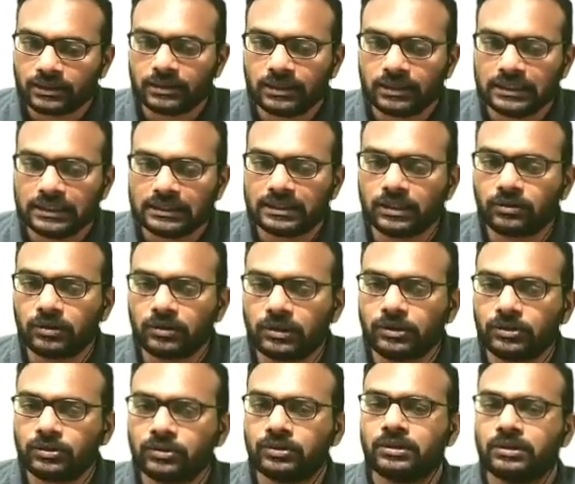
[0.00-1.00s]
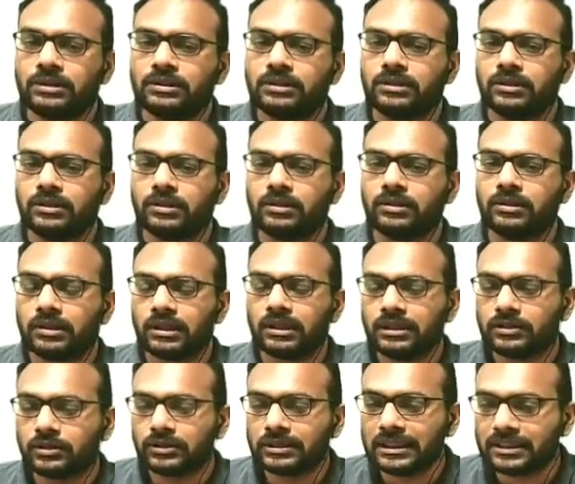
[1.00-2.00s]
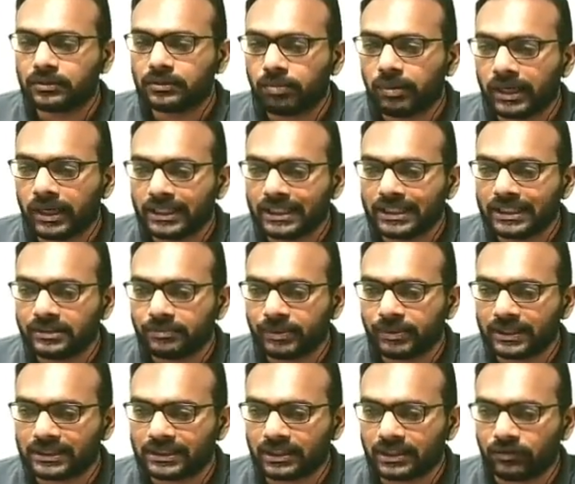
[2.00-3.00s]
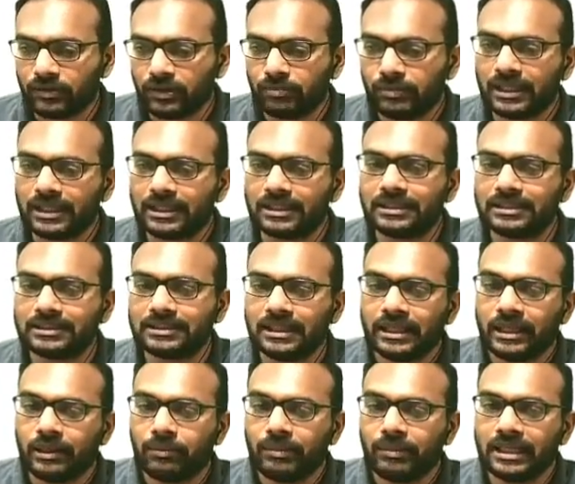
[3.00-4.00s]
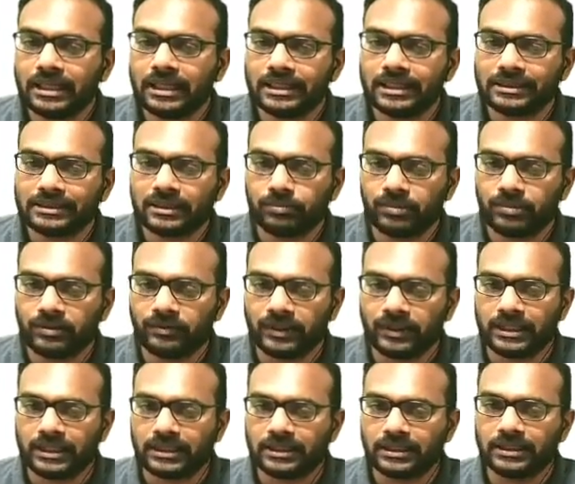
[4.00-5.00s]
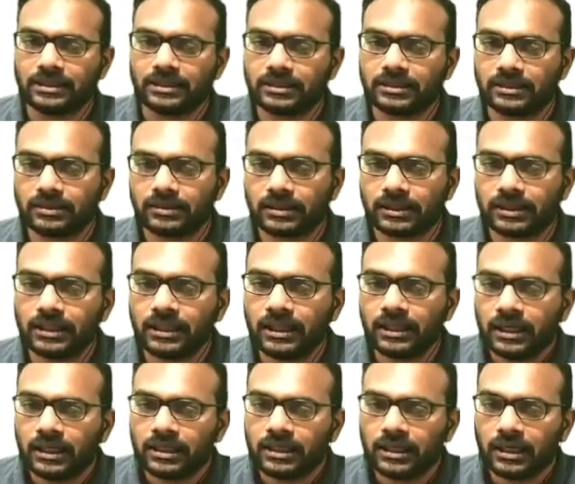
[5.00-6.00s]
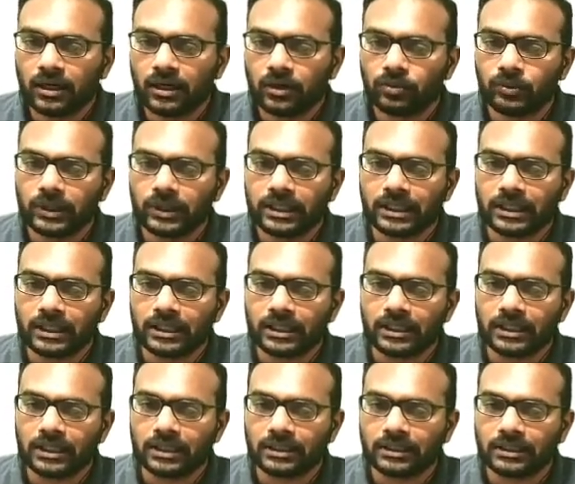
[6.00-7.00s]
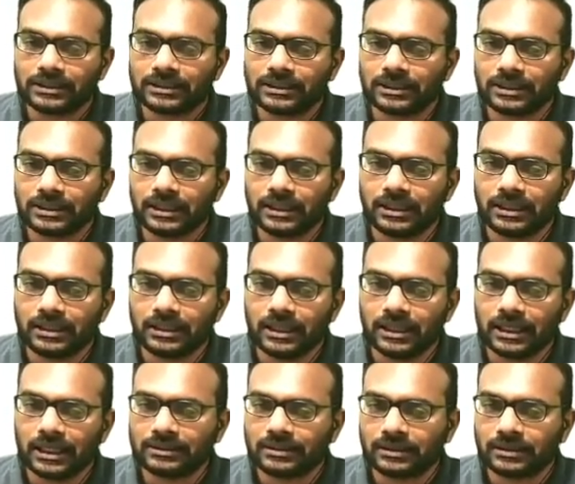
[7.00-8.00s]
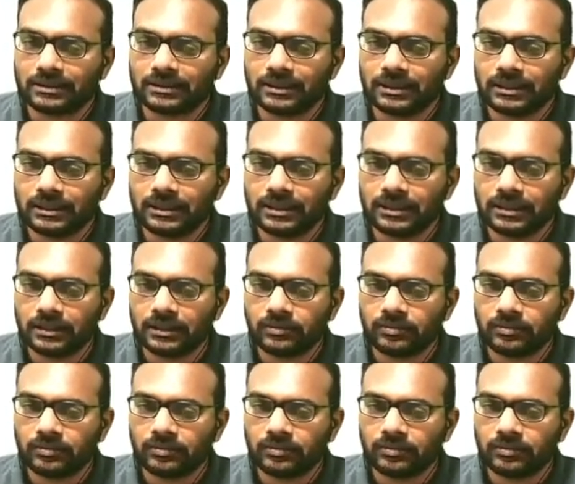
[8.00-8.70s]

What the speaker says: is equal to 0. Right. So just by inspection, we made this immediate simplification. Okay. Now we can see a nice result here